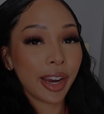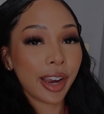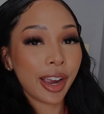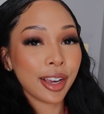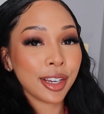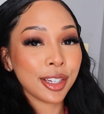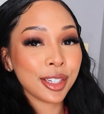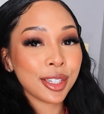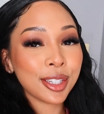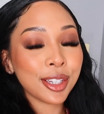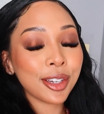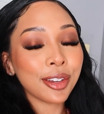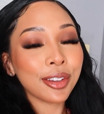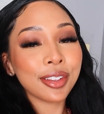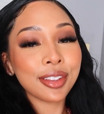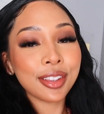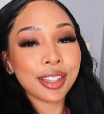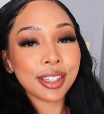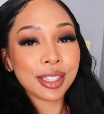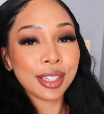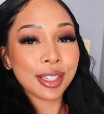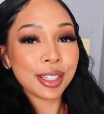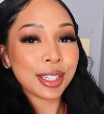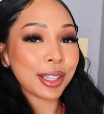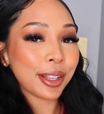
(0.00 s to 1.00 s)
guys, so
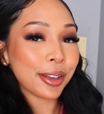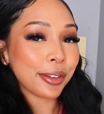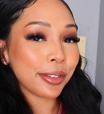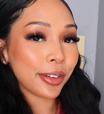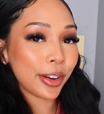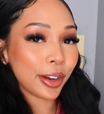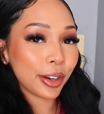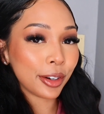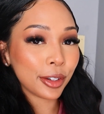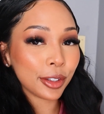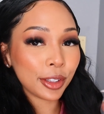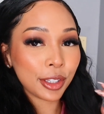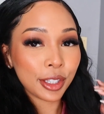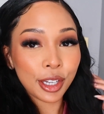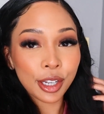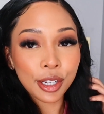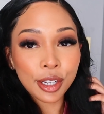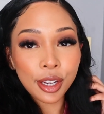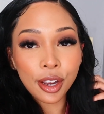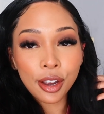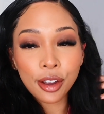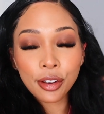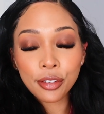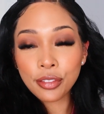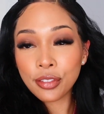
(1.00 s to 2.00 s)
this is the final
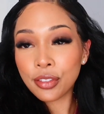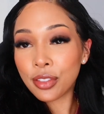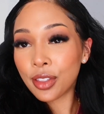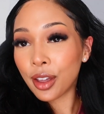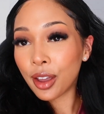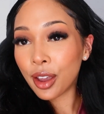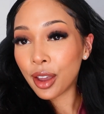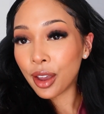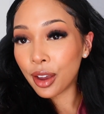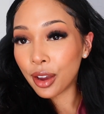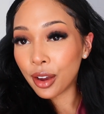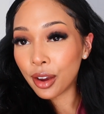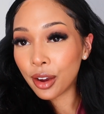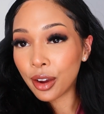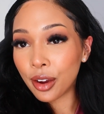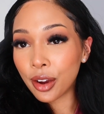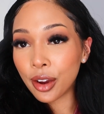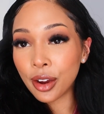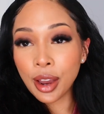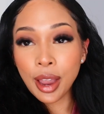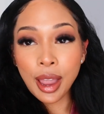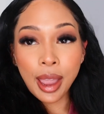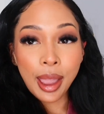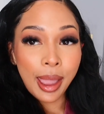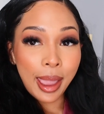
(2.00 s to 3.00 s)
look of the
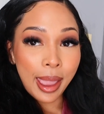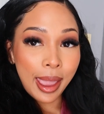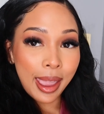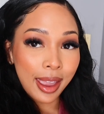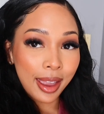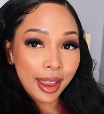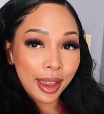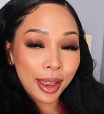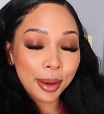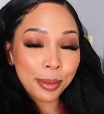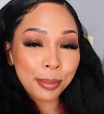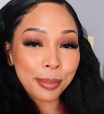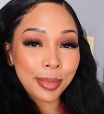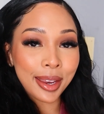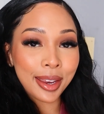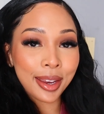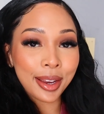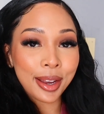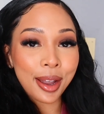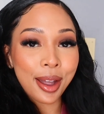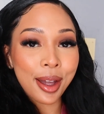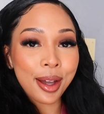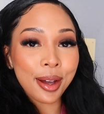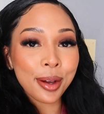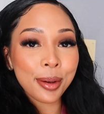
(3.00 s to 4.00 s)
hair and
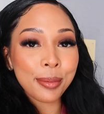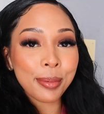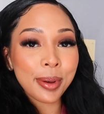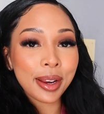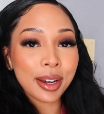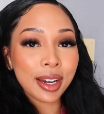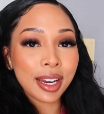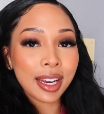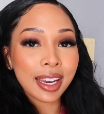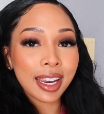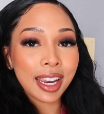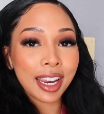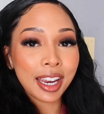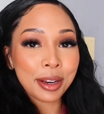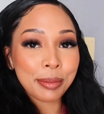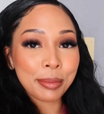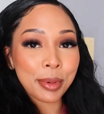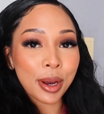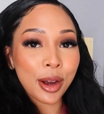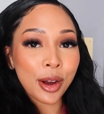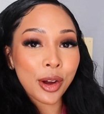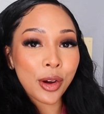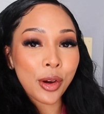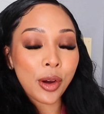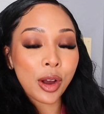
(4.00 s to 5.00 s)
makeup, and it came
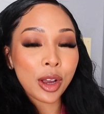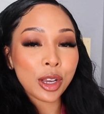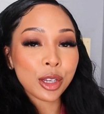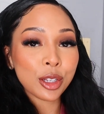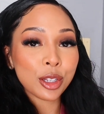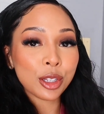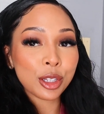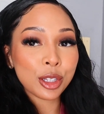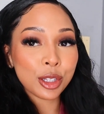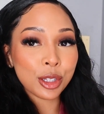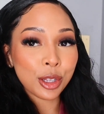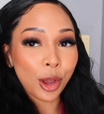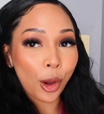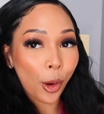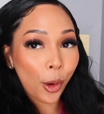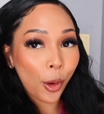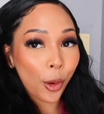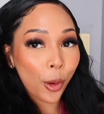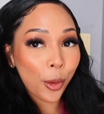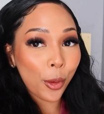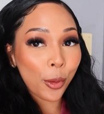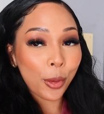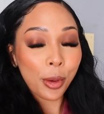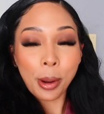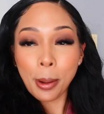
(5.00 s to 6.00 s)
out
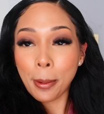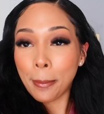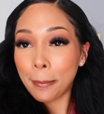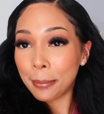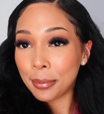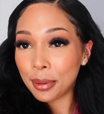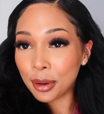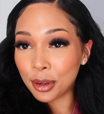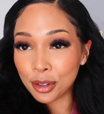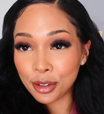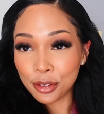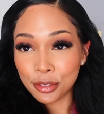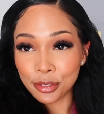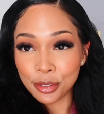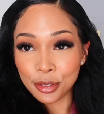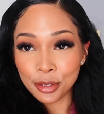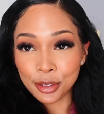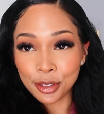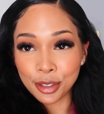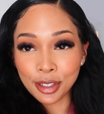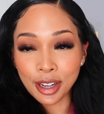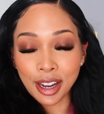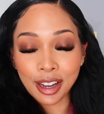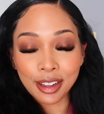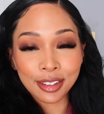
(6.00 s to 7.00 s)
so
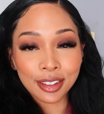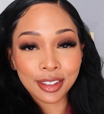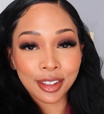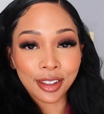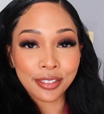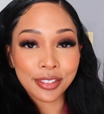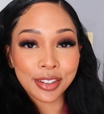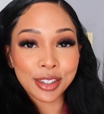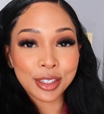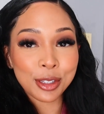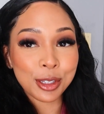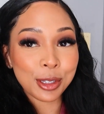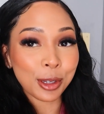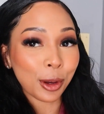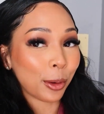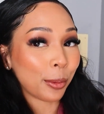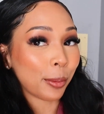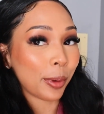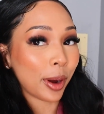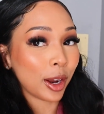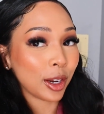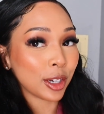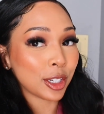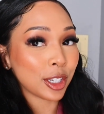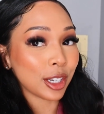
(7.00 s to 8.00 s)
beautiful. I love it so
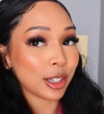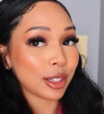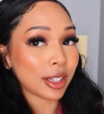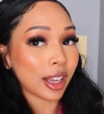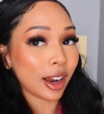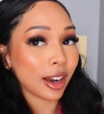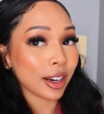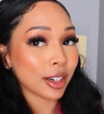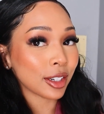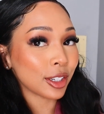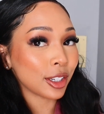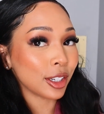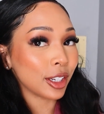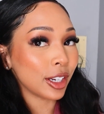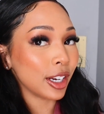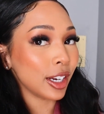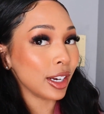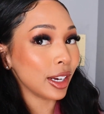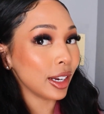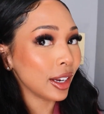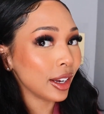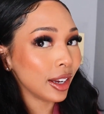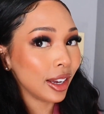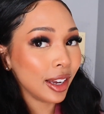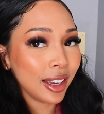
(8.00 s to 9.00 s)
much. It's
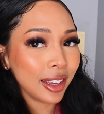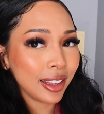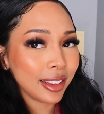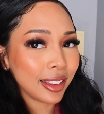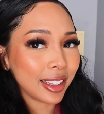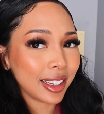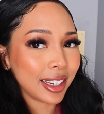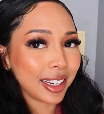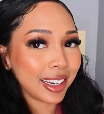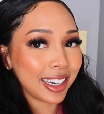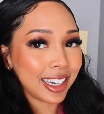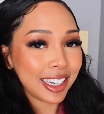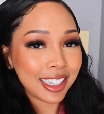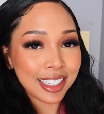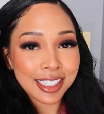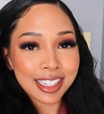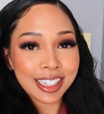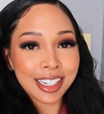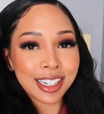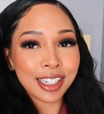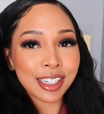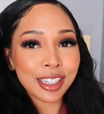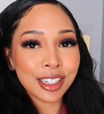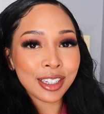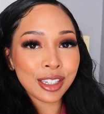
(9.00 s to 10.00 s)
actually the
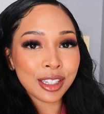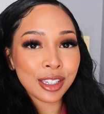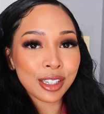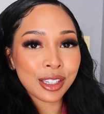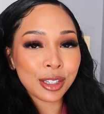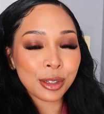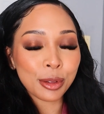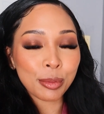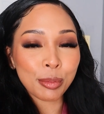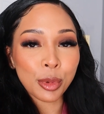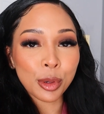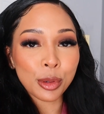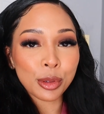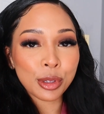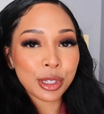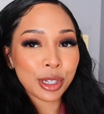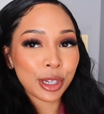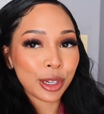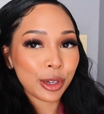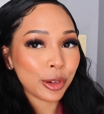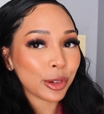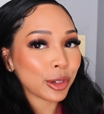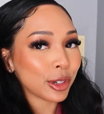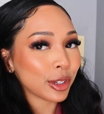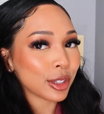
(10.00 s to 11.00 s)
easiest, most
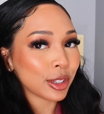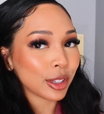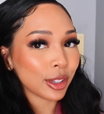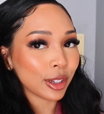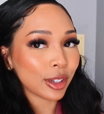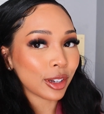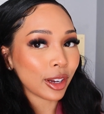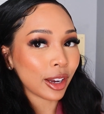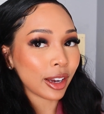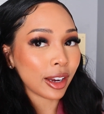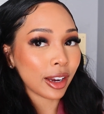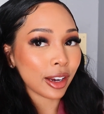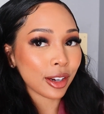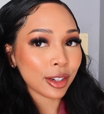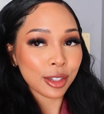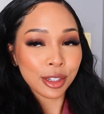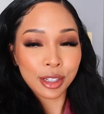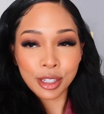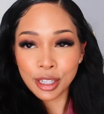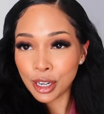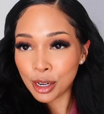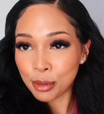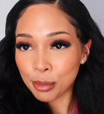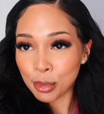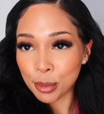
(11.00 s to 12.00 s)
cutest look I
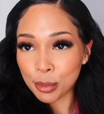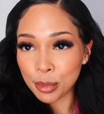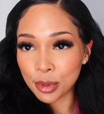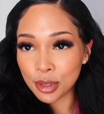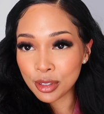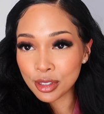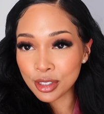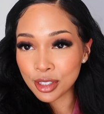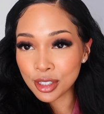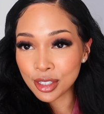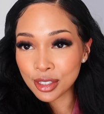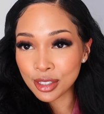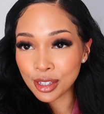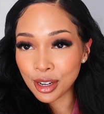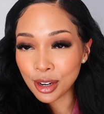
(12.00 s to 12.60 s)
actually came up with just